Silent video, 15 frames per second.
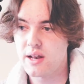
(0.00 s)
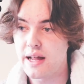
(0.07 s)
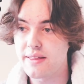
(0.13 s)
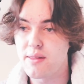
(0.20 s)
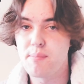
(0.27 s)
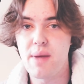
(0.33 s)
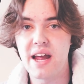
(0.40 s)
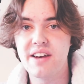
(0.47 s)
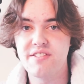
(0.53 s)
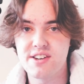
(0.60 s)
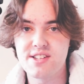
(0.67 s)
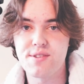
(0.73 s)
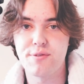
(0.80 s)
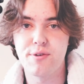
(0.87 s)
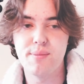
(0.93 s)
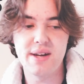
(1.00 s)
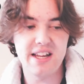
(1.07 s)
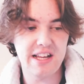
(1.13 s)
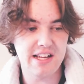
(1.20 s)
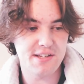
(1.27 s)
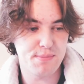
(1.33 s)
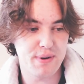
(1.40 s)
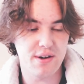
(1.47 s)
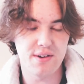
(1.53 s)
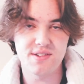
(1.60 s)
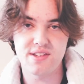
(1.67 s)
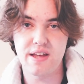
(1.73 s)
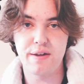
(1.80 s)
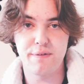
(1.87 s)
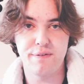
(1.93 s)
like the main reason for me is
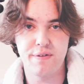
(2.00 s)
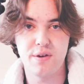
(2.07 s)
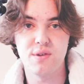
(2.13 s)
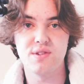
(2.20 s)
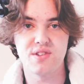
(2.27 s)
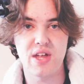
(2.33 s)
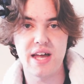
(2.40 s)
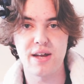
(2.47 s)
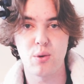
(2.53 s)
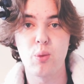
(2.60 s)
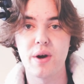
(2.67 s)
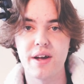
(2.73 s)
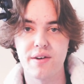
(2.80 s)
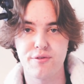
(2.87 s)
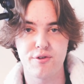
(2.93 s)
because it feels like we are